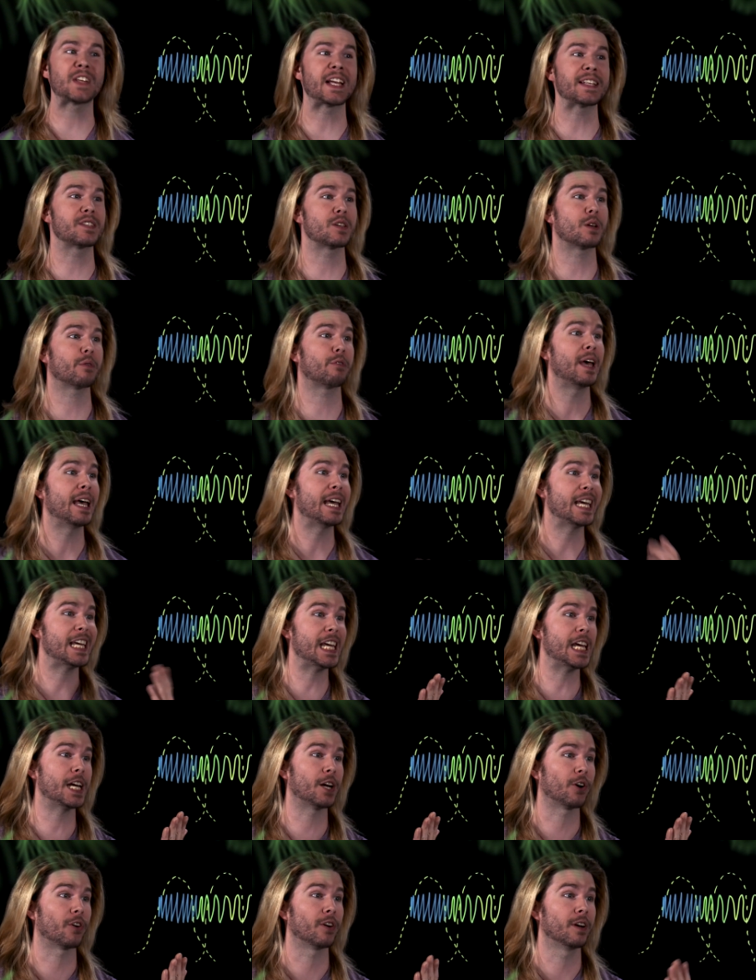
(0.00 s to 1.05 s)
sensitive
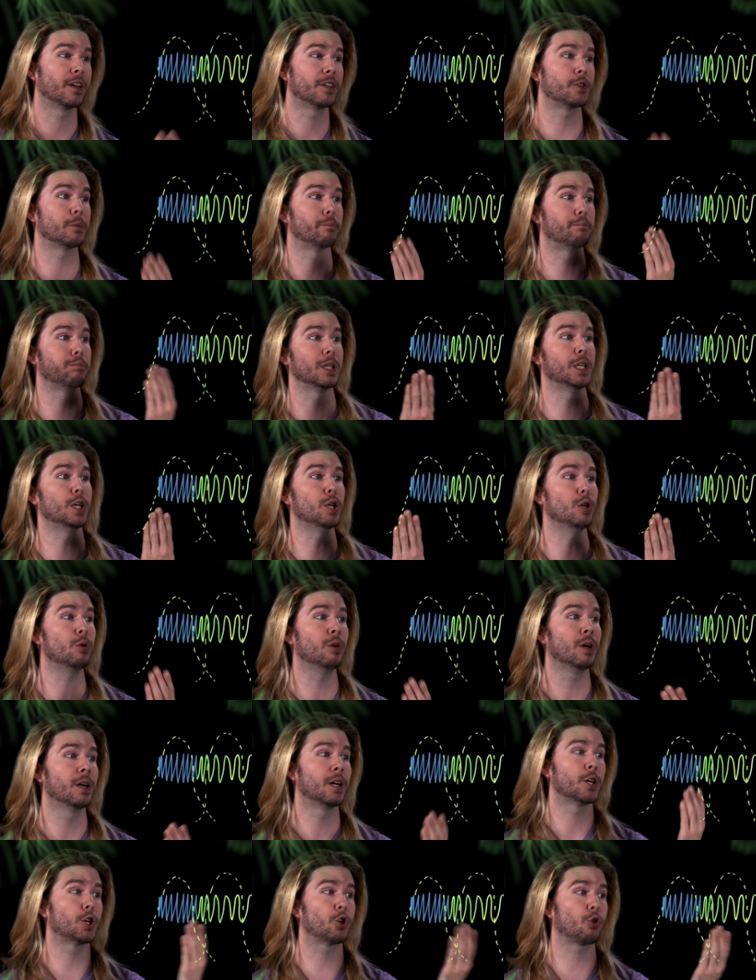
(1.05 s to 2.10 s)
here to
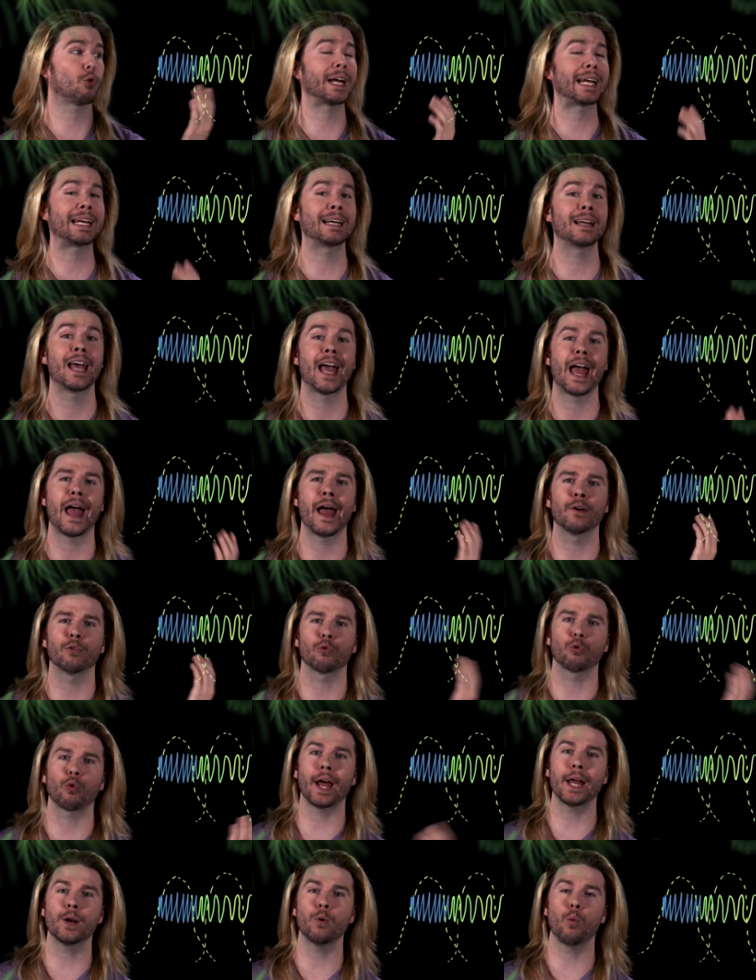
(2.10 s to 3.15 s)
blue, green,
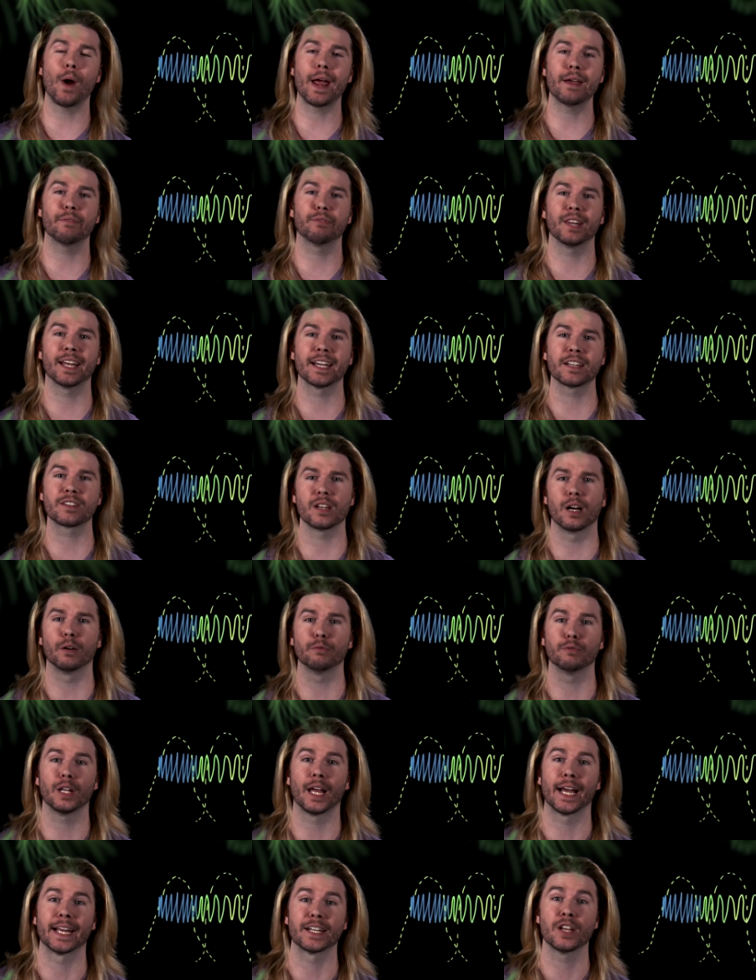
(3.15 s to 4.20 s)
and red wavelengths
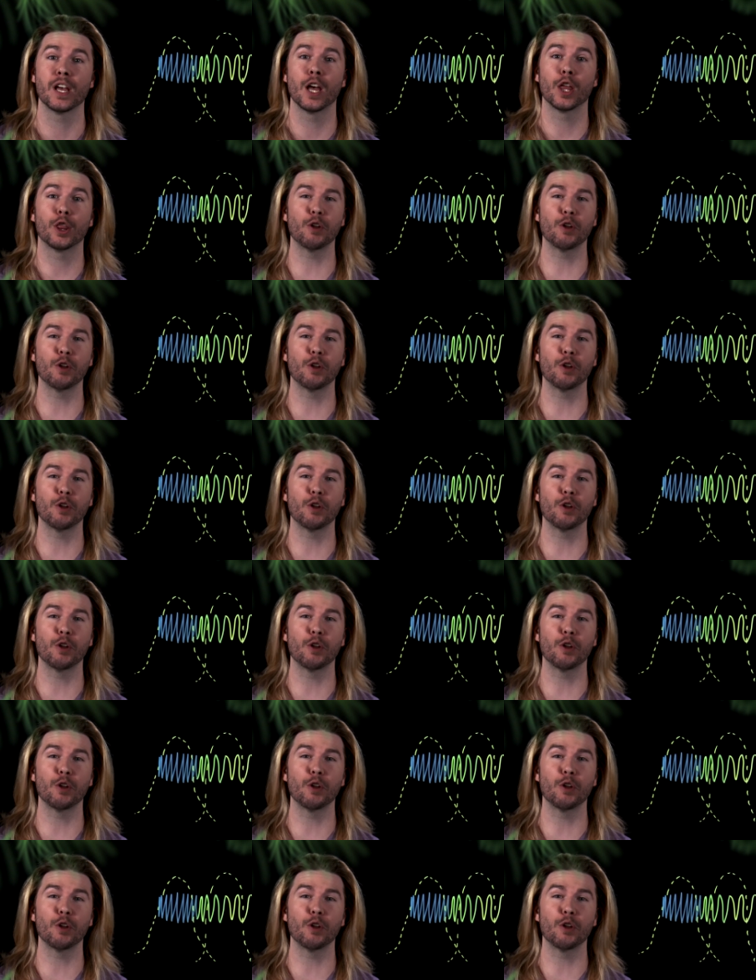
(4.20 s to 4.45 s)
of light.